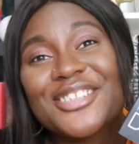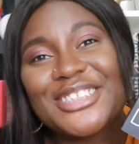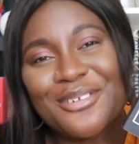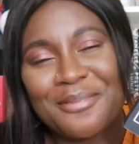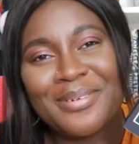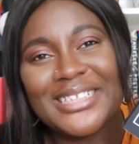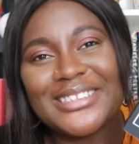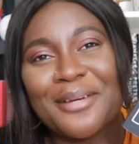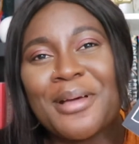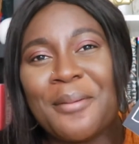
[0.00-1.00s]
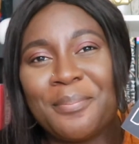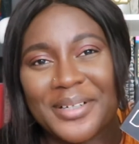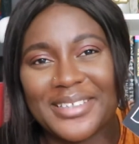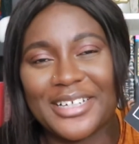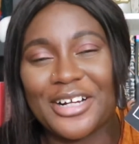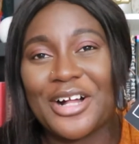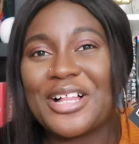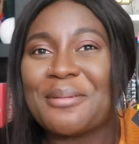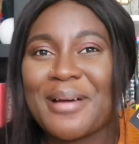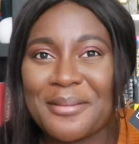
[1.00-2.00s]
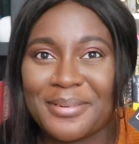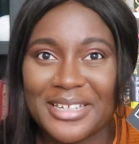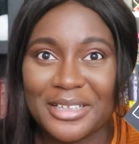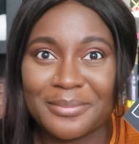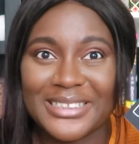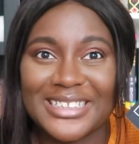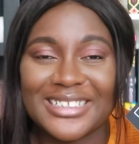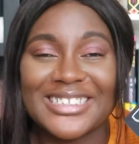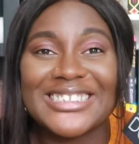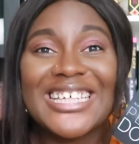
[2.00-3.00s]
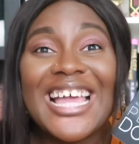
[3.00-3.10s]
So I picked up Birthday Girl by Penelope Douglas,